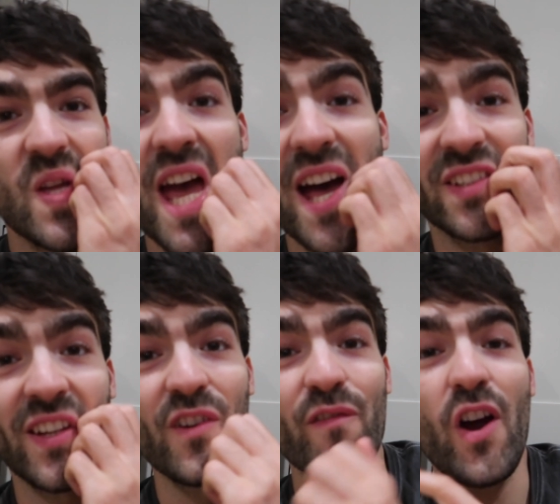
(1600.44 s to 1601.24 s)
Yeah,
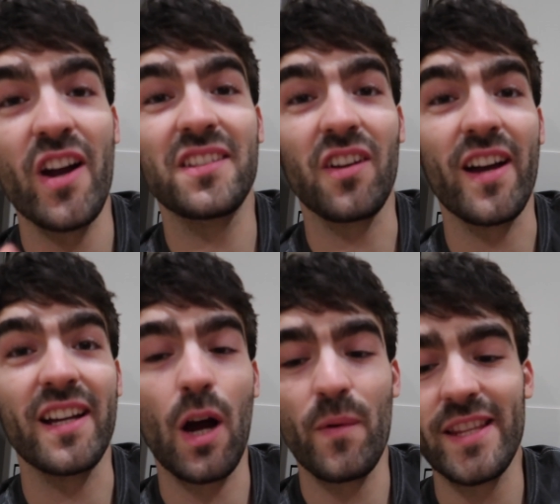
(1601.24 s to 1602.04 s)
something very
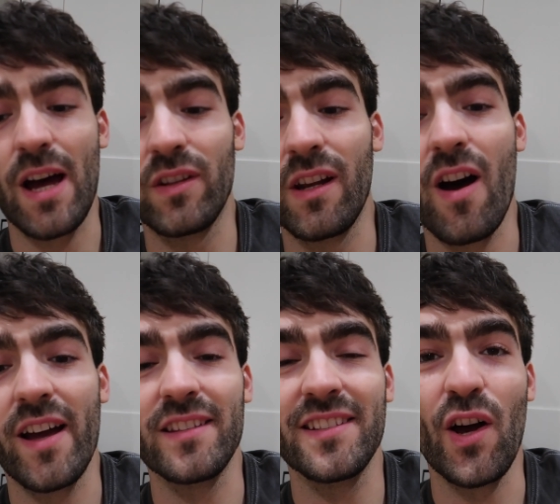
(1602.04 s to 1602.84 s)
exciting coming down the
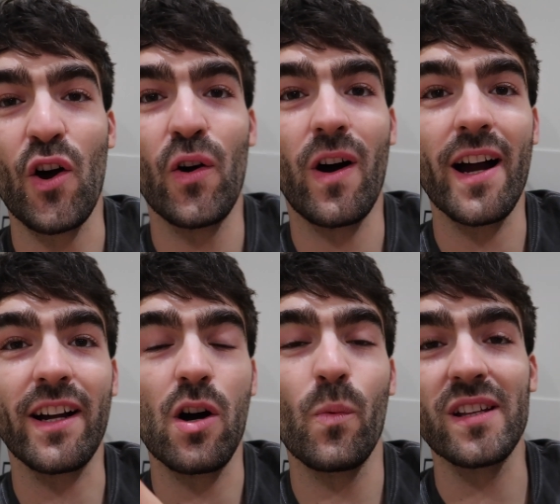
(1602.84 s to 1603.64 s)
line, so I
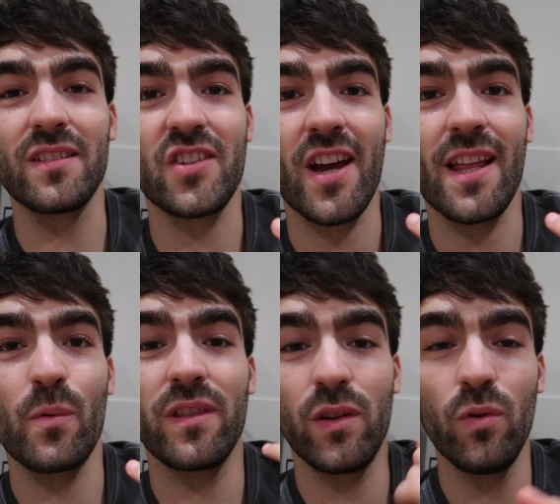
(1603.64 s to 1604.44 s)
can't wait to share that
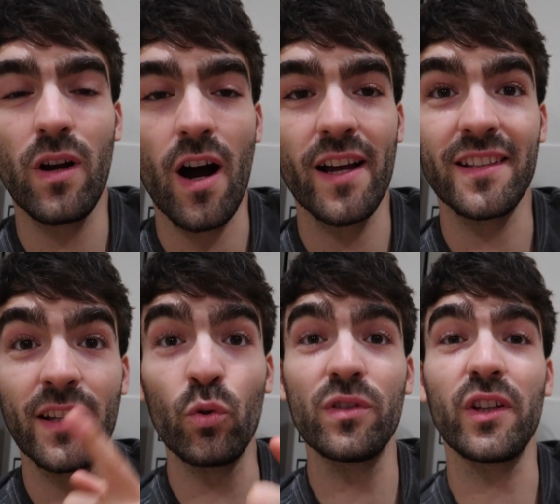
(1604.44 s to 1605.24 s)
with you guys.
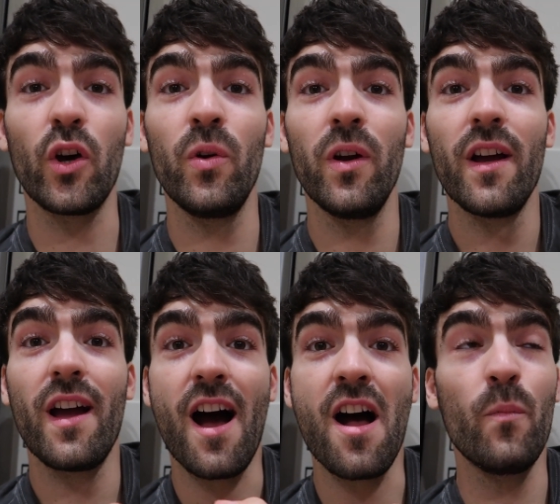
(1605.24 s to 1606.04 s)
And also,
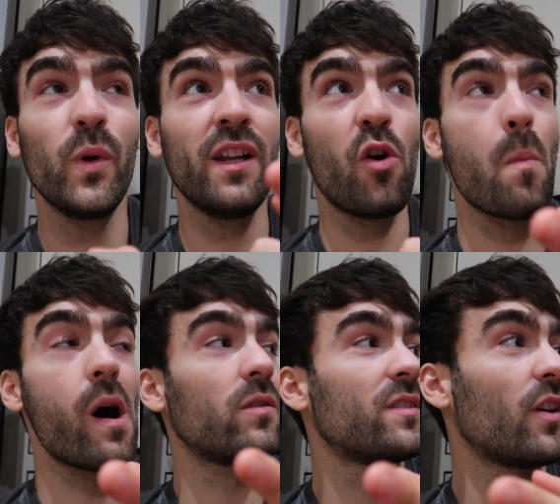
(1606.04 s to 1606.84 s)
a little
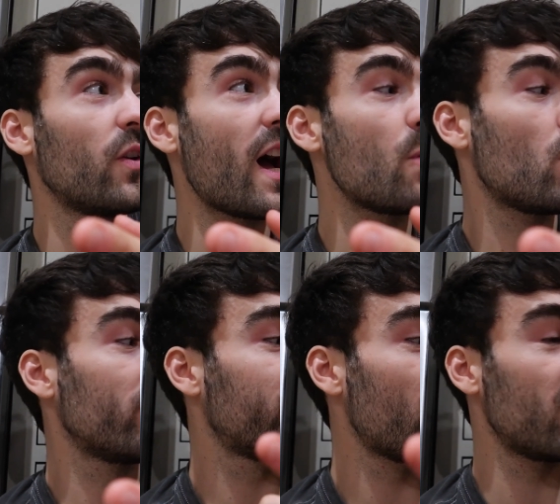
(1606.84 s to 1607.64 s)
milestone, I had my
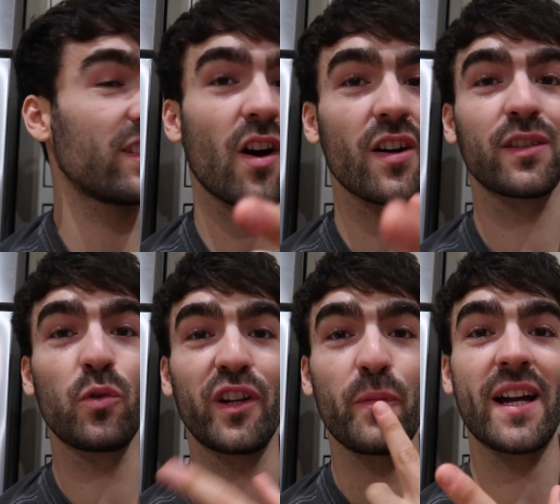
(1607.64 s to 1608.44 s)
first
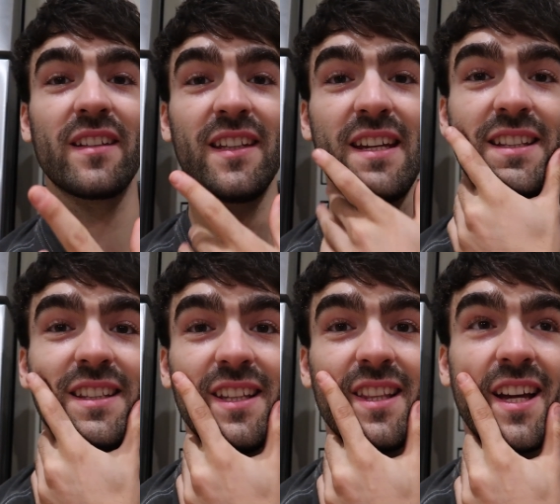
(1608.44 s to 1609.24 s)
article in a
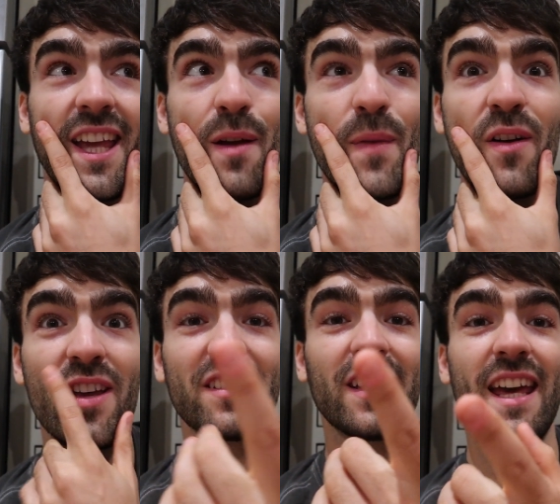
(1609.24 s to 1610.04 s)
magazine that came out
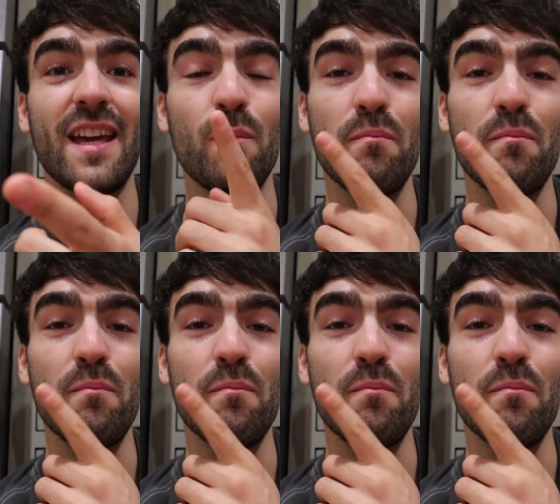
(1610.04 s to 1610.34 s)
yesterday,